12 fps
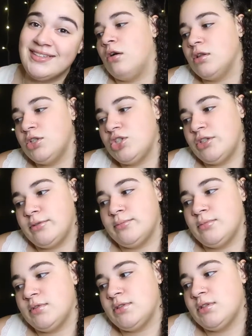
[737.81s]
all the
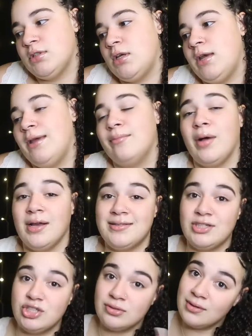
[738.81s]
gyms in
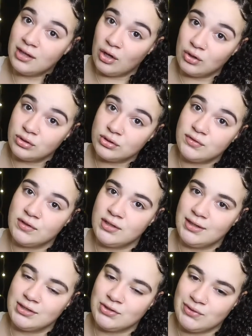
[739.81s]
Boston should be closed for the
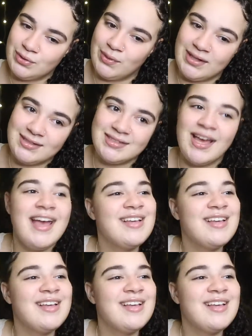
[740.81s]
next 3 weeks.